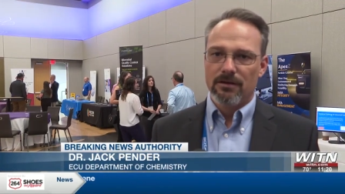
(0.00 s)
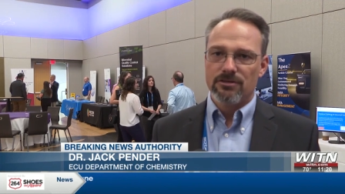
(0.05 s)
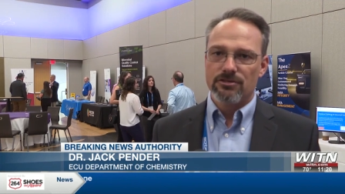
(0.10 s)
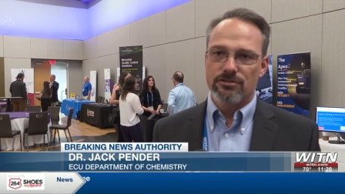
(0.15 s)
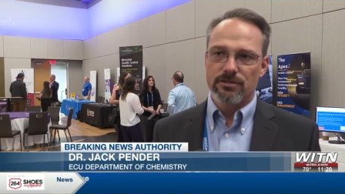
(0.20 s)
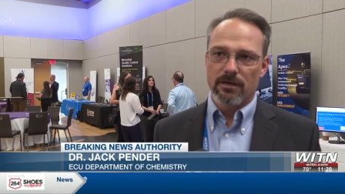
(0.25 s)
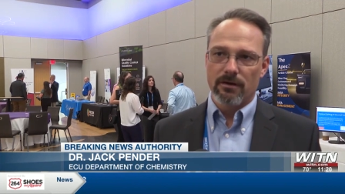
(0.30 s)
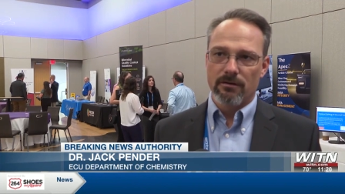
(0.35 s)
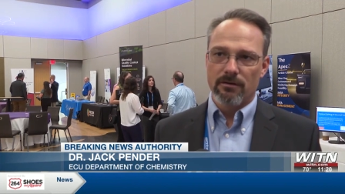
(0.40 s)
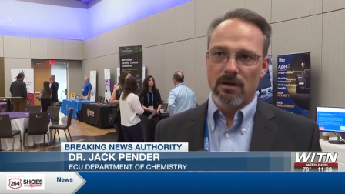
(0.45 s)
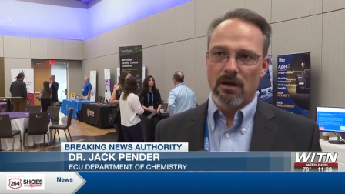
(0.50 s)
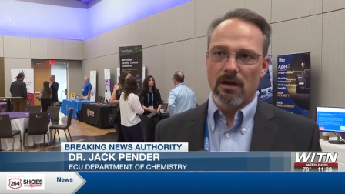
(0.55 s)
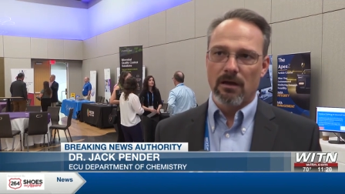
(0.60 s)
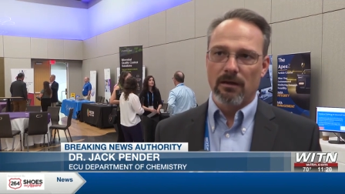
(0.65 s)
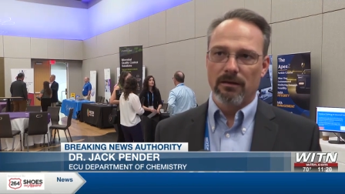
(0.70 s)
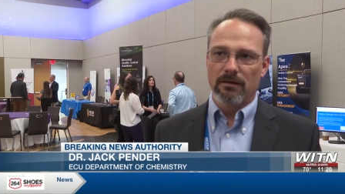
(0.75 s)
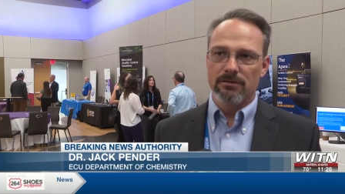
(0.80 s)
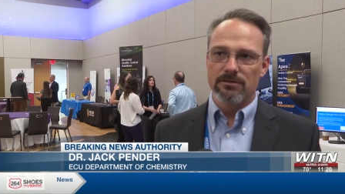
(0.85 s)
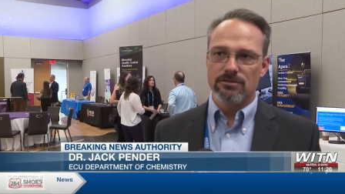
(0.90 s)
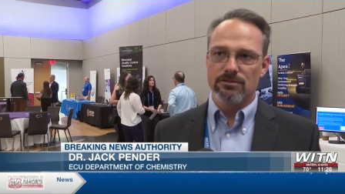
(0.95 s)
share
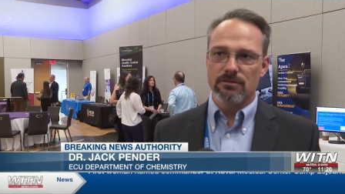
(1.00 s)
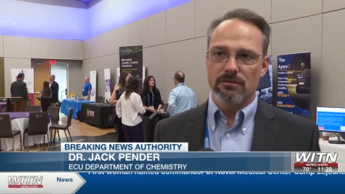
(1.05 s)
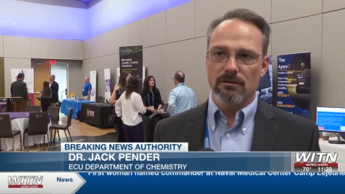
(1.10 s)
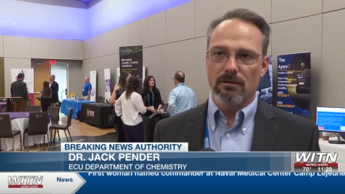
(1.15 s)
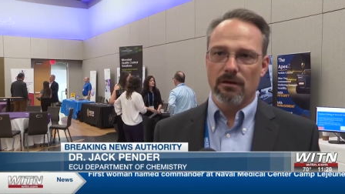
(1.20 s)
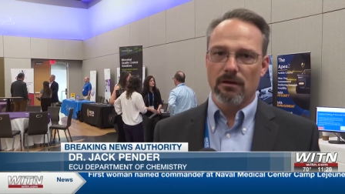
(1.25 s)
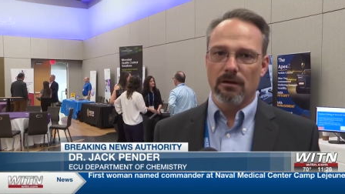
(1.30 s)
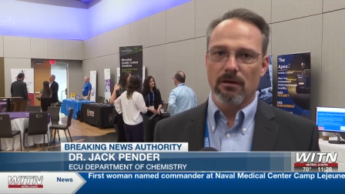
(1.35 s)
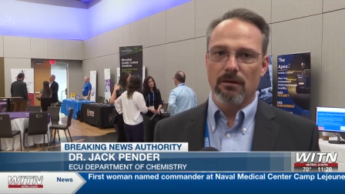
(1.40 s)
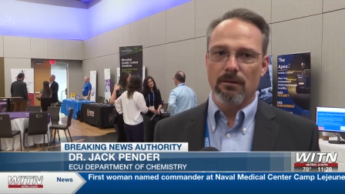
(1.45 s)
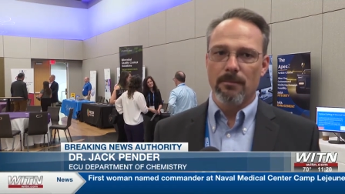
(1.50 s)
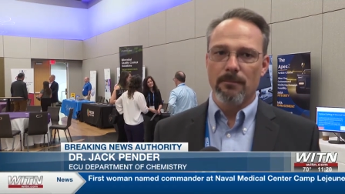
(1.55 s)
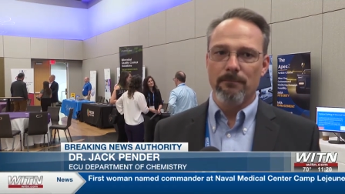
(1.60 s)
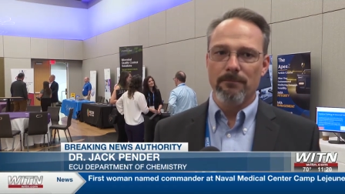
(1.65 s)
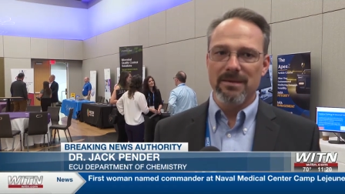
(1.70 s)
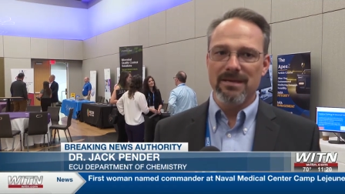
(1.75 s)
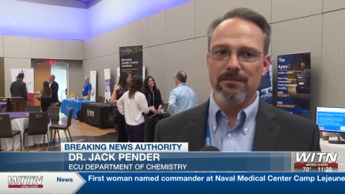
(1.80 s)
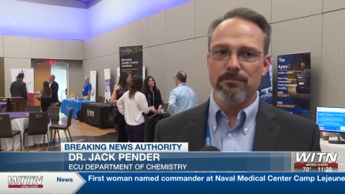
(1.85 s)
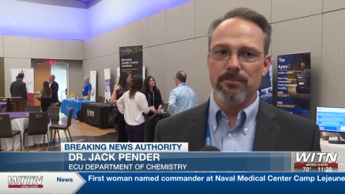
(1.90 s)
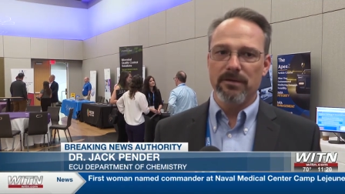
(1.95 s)
knowledge, uh,
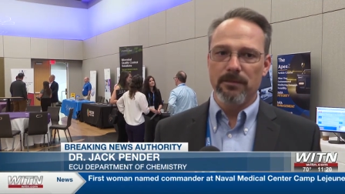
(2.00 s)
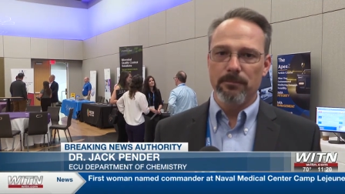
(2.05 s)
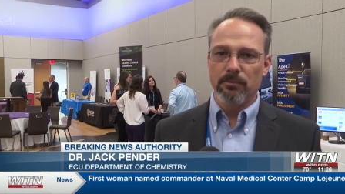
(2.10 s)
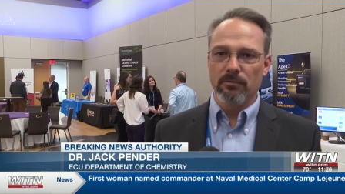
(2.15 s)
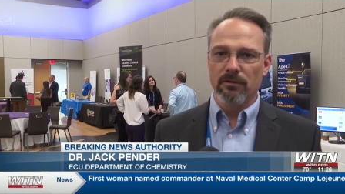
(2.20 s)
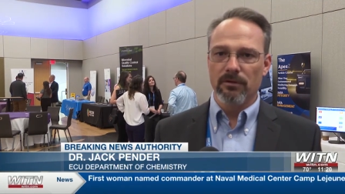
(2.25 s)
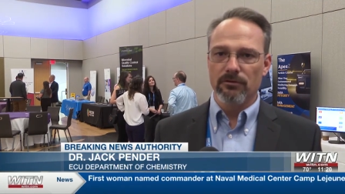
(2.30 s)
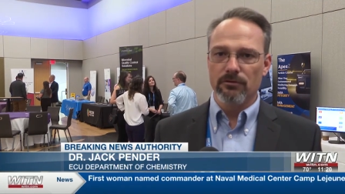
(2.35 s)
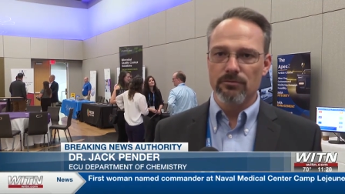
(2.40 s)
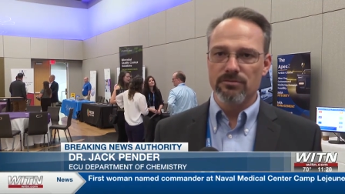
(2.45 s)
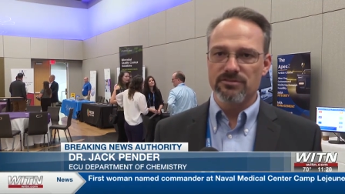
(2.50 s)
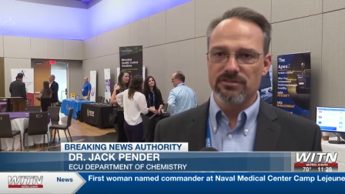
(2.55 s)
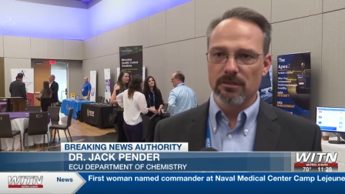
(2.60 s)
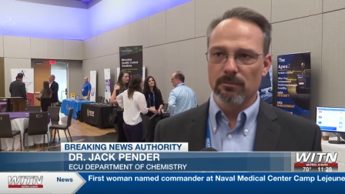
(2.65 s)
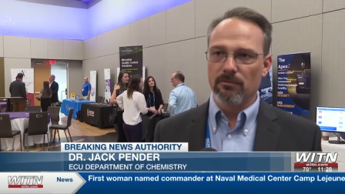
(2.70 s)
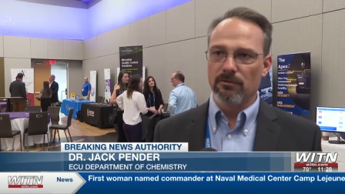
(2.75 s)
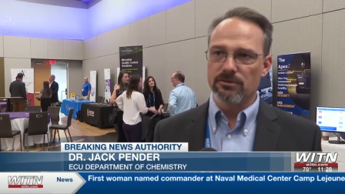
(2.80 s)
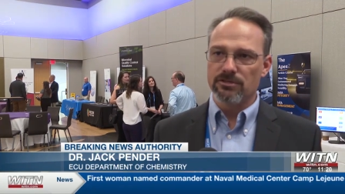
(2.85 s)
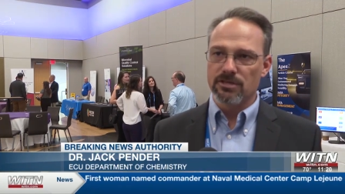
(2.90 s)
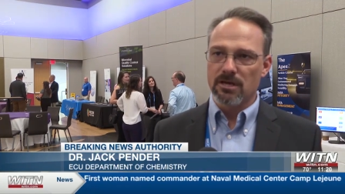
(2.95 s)
meet people that do
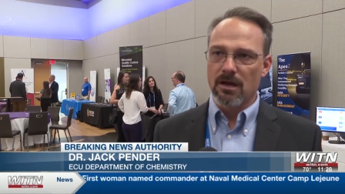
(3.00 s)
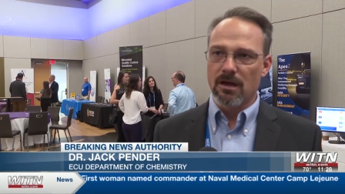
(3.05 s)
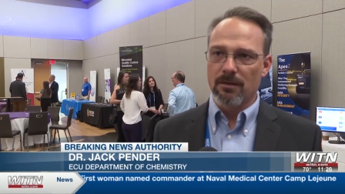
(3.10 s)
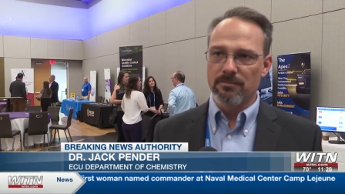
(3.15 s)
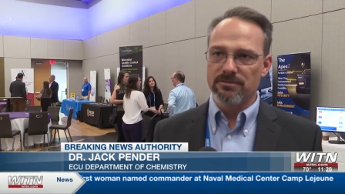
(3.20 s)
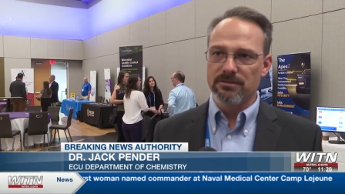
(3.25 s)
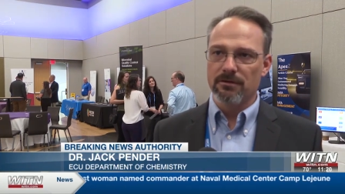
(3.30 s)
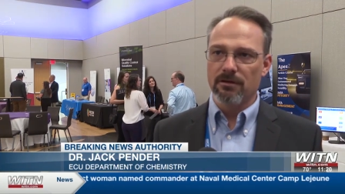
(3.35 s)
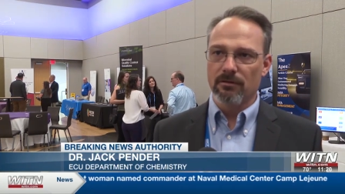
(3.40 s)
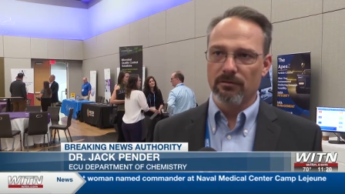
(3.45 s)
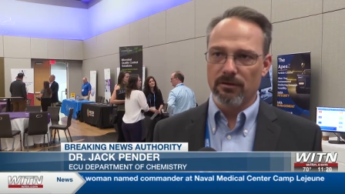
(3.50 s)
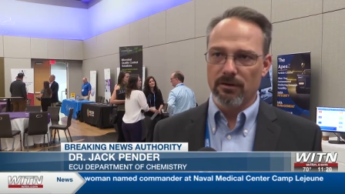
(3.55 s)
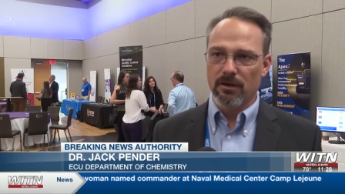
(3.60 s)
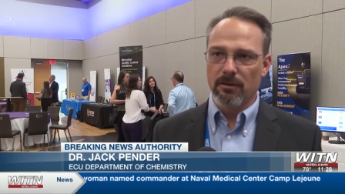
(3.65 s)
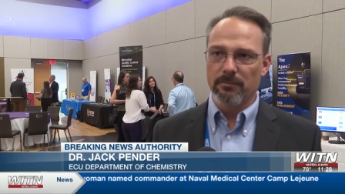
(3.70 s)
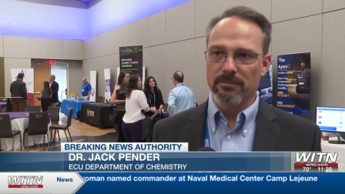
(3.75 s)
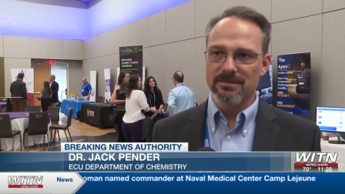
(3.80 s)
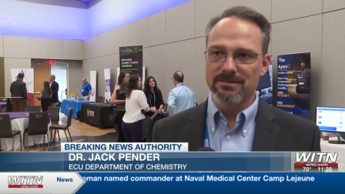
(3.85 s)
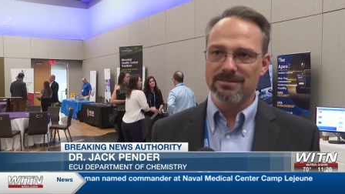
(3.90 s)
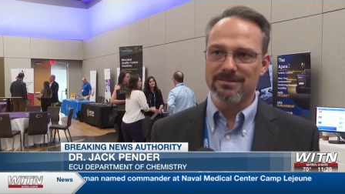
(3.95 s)
similar jobs in other
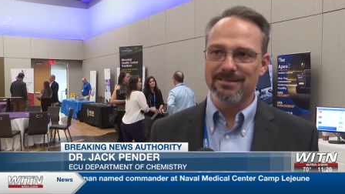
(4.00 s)
companies,